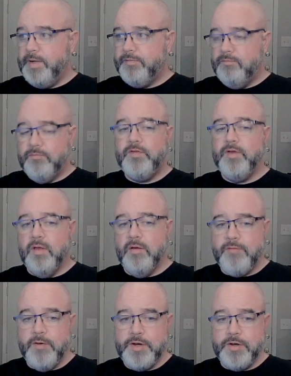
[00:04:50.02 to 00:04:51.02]
But still
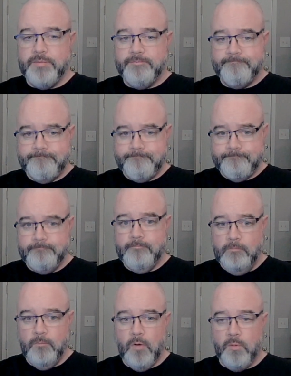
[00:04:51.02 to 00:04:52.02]
a very good
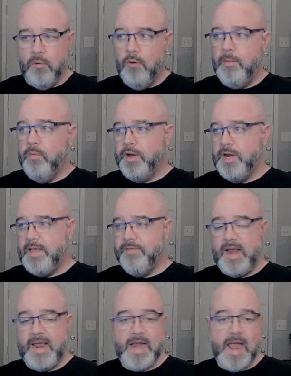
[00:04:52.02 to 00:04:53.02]
aroma. We're going to
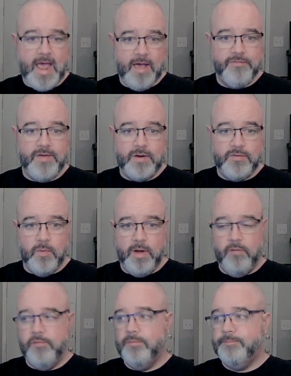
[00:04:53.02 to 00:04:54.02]
give it 8.5 out of
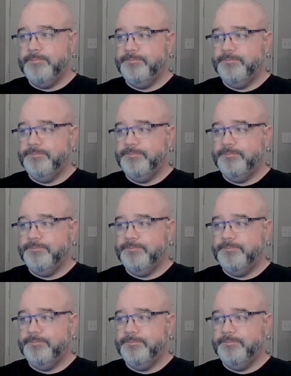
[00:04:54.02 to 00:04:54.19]
12.